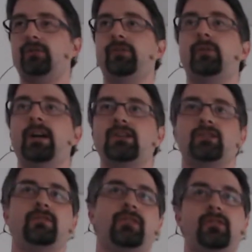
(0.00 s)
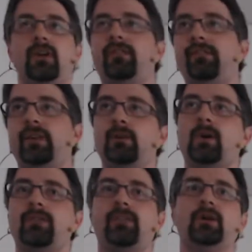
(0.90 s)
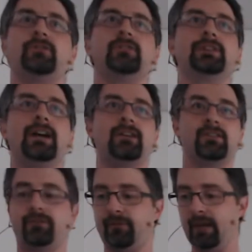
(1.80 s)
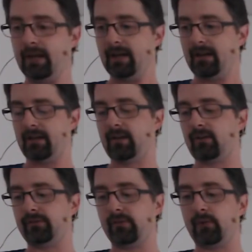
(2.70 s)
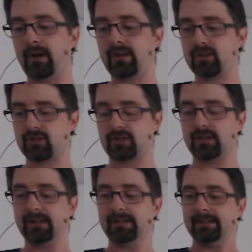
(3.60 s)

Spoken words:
configuration with roughly 1,000 lines of configuration.